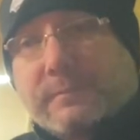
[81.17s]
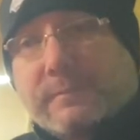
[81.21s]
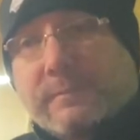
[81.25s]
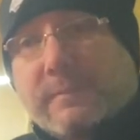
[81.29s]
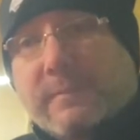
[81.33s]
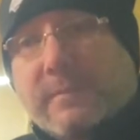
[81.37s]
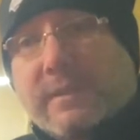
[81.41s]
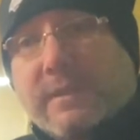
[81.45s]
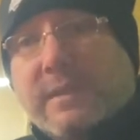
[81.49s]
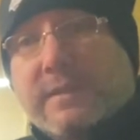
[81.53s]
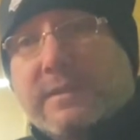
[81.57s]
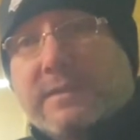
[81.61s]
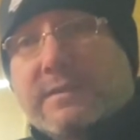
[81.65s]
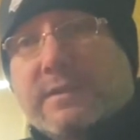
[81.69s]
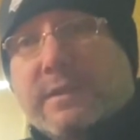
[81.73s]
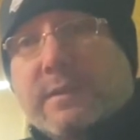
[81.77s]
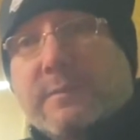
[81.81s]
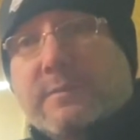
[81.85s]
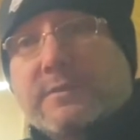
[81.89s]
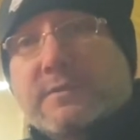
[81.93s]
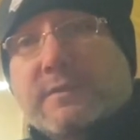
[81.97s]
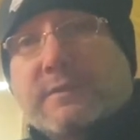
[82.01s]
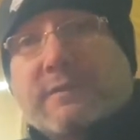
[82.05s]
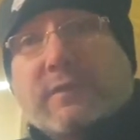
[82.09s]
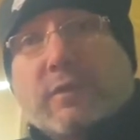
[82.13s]
in terms
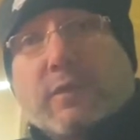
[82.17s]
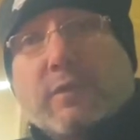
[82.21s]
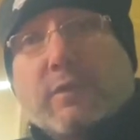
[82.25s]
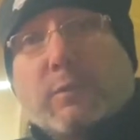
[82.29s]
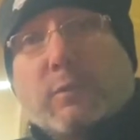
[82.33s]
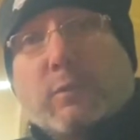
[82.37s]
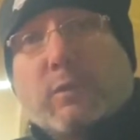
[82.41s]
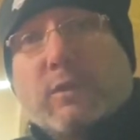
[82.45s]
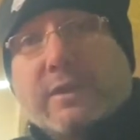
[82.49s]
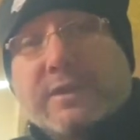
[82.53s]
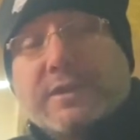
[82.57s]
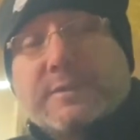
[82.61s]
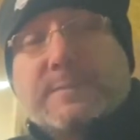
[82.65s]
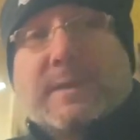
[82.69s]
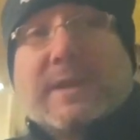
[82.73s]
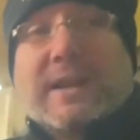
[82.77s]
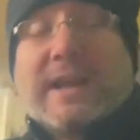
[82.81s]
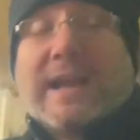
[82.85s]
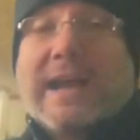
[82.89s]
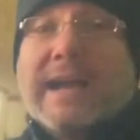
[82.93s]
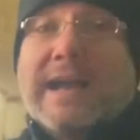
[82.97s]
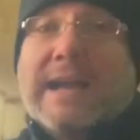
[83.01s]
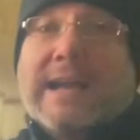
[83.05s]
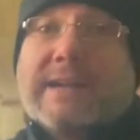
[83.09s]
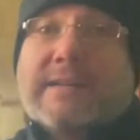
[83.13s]
of on the Woolich, but I
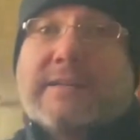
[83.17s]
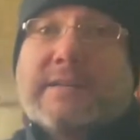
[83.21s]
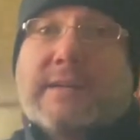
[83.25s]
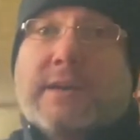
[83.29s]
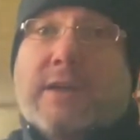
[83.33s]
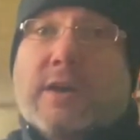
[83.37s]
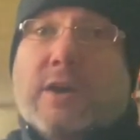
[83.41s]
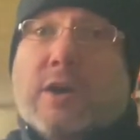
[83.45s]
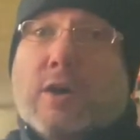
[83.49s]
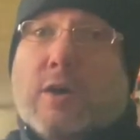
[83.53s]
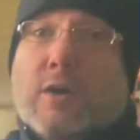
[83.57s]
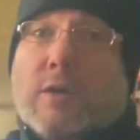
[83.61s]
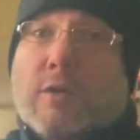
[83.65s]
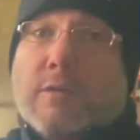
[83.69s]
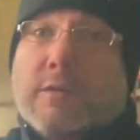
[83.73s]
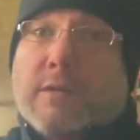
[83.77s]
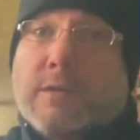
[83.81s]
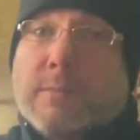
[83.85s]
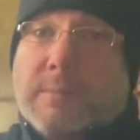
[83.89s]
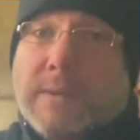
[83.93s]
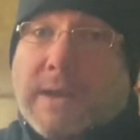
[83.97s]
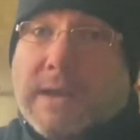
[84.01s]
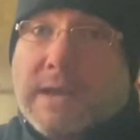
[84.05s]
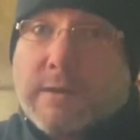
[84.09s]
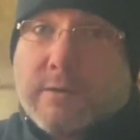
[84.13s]
had on the
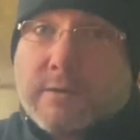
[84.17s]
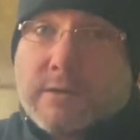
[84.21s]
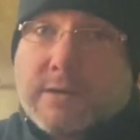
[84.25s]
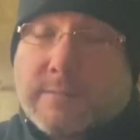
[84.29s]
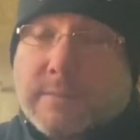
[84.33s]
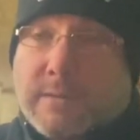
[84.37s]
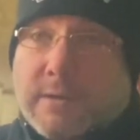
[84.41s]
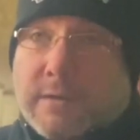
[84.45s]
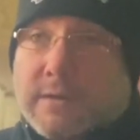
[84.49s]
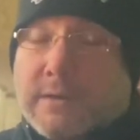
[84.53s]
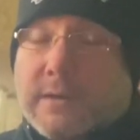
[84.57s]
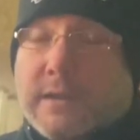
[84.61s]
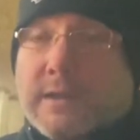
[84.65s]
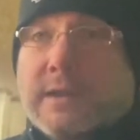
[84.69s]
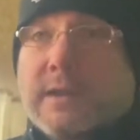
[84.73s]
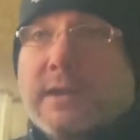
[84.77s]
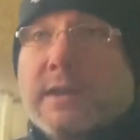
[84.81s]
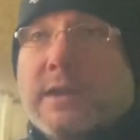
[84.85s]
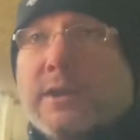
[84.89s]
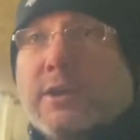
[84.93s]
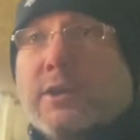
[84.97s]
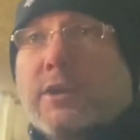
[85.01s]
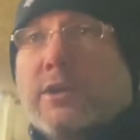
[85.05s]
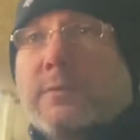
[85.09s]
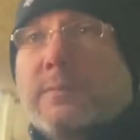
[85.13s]
Power Commander.
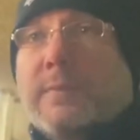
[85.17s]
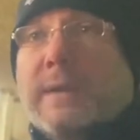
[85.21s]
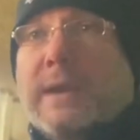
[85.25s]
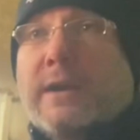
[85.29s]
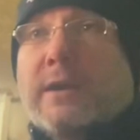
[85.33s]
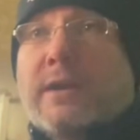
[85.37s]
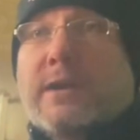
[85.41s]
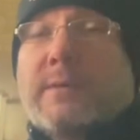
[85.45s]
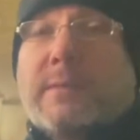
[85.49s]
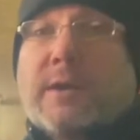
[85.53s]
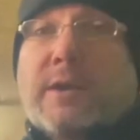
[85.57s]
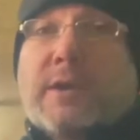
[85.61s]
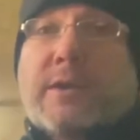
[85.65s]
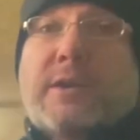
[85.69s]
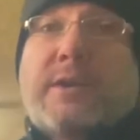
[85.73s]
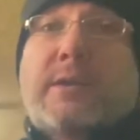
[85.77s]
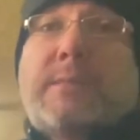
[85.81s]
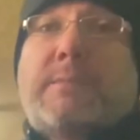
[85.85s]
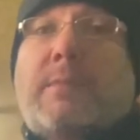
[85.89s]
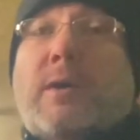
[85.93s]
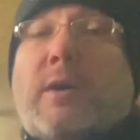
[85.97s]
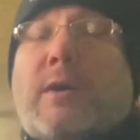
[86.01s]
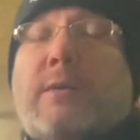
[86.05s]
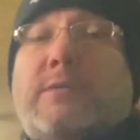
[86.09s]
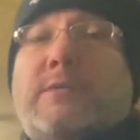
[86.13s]
On the Power Commander, the
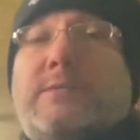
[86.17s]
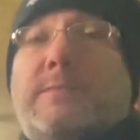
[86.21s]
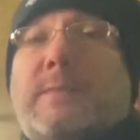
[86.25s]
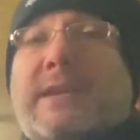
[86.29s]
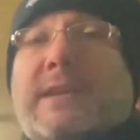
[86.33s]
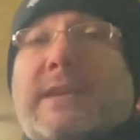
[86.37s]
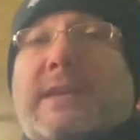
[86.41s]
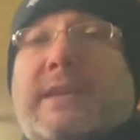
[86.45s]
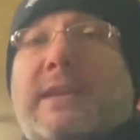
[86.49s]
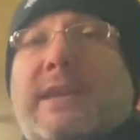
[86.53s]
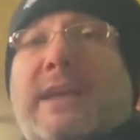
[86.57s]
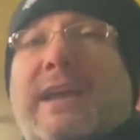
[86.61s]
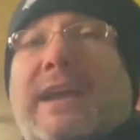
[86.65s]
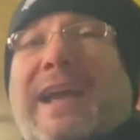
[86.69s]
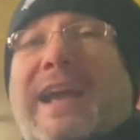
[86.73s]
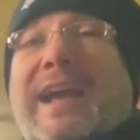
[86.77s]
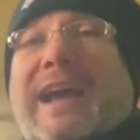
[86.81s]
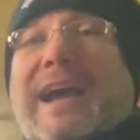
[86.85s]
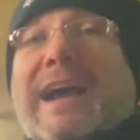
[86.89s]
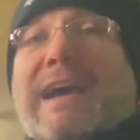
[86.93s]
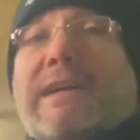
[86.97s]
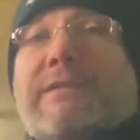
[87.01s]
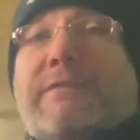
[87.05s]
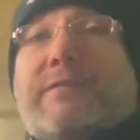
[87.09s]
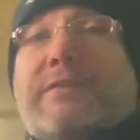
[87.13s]
bike was making
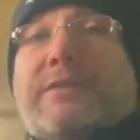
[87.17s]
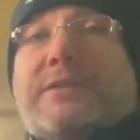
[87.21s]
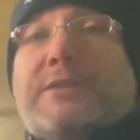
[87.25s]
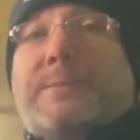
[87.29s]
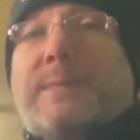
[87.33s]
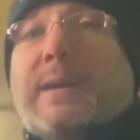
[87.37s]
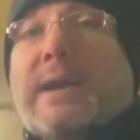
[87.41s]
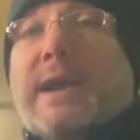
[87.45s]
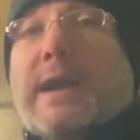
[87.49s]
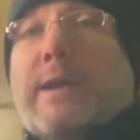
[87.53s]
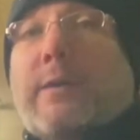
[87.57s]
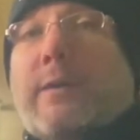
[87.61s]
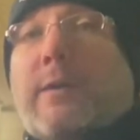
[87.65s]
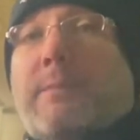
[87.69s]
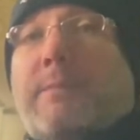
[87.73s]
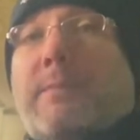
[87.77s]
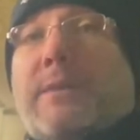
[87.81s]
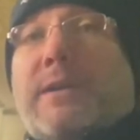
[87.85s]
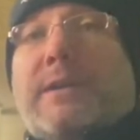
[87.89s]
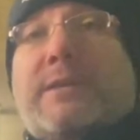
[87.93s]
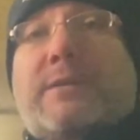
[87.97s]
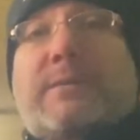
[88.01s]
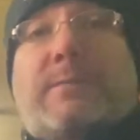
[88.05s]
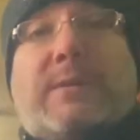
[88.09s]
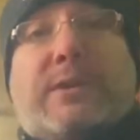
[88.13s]
average power,
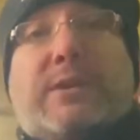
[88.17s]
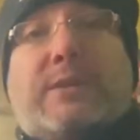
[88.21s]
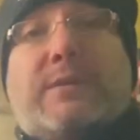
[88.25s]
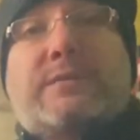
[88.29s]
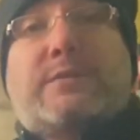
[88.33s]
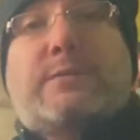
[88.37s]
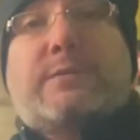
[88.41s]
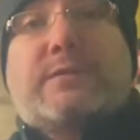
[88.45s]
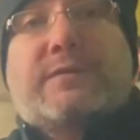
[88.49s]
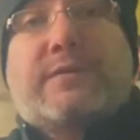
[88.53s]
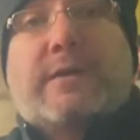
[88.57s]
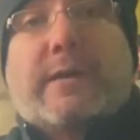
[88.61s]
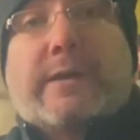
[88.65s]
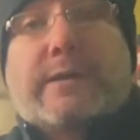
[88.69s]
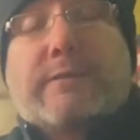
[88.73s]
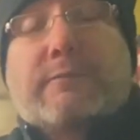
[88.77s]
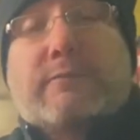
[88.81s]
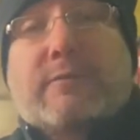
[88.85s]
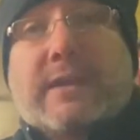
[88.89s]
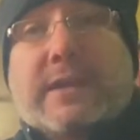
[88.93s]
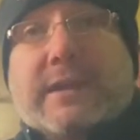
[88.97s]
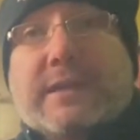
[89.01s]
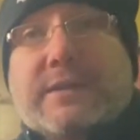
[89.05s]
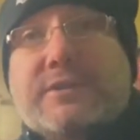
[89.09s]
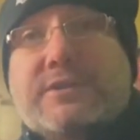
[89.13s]
but because it was very
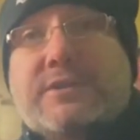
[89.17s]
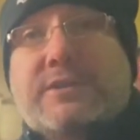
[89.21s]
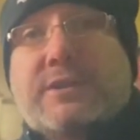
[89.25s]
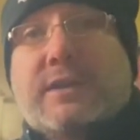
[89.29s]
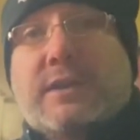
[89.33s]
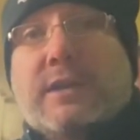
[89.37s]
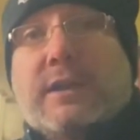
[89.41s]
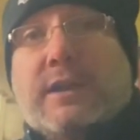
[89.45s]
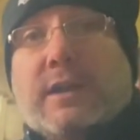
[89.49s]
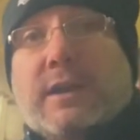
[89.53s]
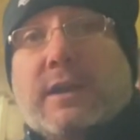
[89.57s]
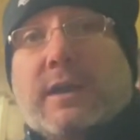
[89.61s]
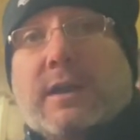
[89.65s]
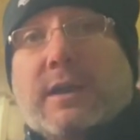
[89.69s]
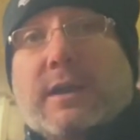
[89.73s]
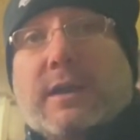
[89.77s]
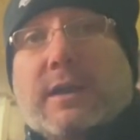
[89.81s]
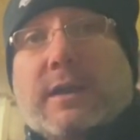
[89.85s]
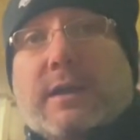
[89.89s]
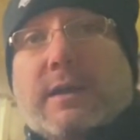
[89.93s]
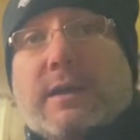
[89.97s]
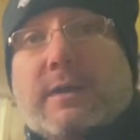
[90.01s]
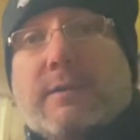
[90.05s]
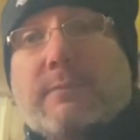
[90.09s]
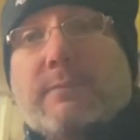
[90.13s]
rich,
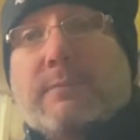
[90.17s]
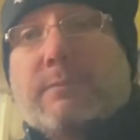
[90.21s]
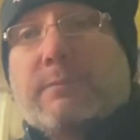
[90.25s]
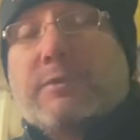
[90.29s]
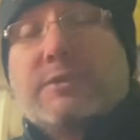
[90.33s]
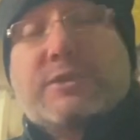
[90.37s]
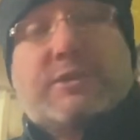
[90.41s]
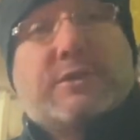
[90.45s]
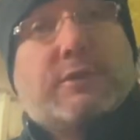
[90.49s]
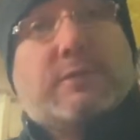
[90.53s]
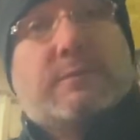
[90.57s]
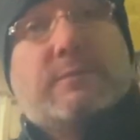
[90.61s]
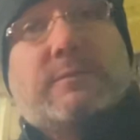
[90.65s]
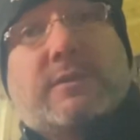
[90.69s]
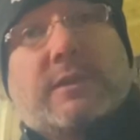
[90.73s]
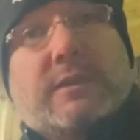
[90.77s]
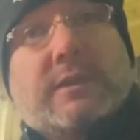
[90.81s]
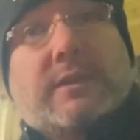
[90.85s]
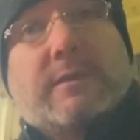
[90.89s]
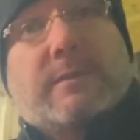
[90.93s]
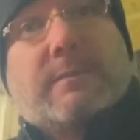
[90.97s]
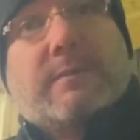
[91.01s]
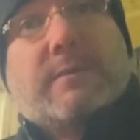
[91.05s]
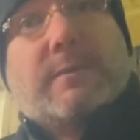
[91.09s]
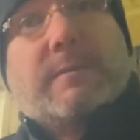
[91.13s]
presumed
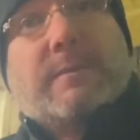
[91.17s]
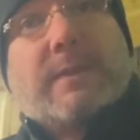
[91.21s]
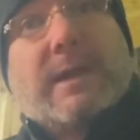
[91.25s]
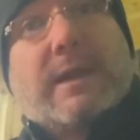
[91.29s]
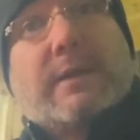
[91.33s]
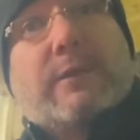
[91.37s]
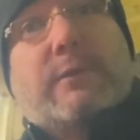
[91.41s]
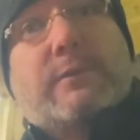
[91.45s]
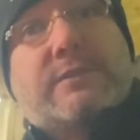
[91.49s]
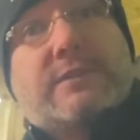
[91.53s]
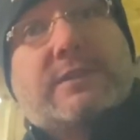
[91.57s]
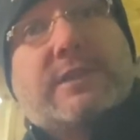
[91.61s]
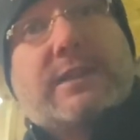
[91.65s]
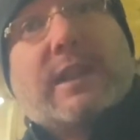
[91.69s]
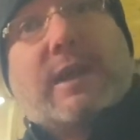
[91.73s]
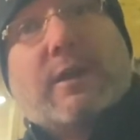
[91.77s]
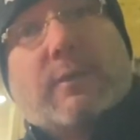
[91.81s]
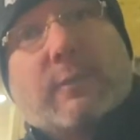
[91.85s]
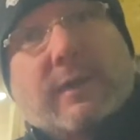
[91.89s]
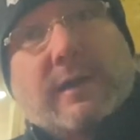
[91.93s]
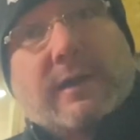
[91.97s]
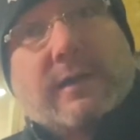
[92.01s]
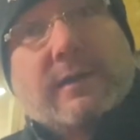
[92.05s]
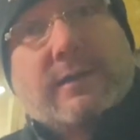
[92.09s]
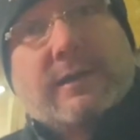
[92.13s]
that the power was
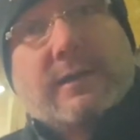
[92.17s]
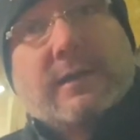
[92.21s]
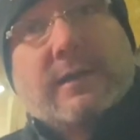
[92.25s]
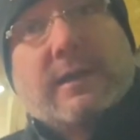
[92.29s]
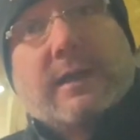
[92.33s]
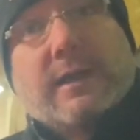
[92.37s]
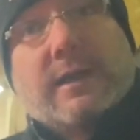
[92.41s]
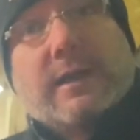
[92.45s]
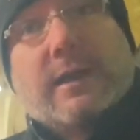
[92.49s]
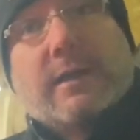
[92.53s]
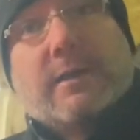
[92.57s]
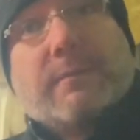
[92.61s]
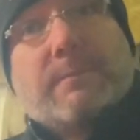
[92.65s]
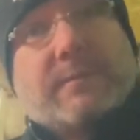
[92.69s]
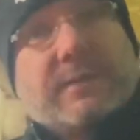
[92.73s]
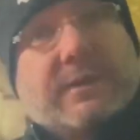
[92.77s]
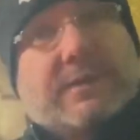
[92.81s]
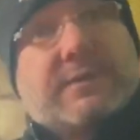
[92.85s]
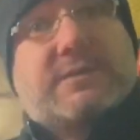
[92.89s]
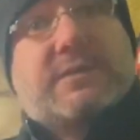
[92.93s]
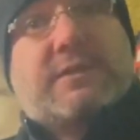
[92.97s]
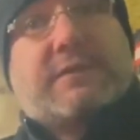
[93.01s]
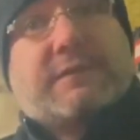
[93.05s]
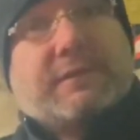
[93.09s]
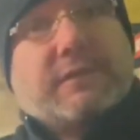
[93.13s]
lower because
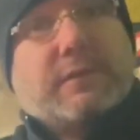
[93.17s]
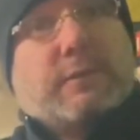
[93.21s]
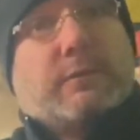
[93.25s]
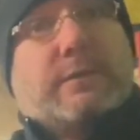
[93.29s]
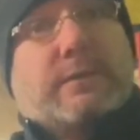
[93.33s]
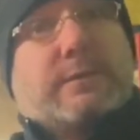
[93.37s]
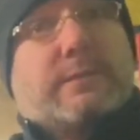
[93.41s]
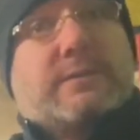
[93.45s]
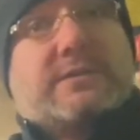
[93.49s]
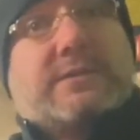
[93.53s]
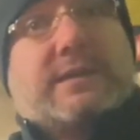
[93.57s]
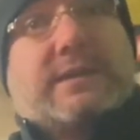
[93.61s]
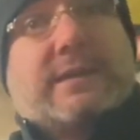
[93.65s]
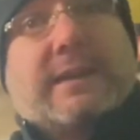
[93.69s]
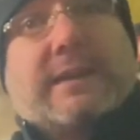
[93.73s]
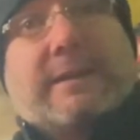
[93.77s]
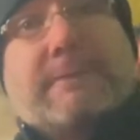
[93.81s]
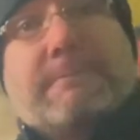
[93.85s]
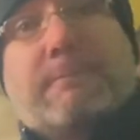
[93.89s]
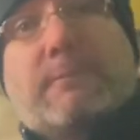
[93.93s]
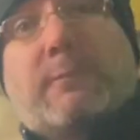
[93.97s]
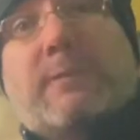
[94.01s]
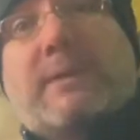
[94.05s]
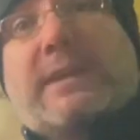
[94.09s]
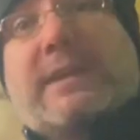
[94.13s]
of the fuel that was in there,
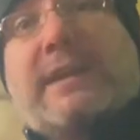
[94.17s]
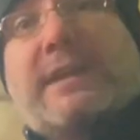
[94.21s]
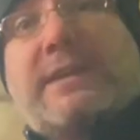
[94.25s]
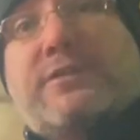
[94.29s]
when in actual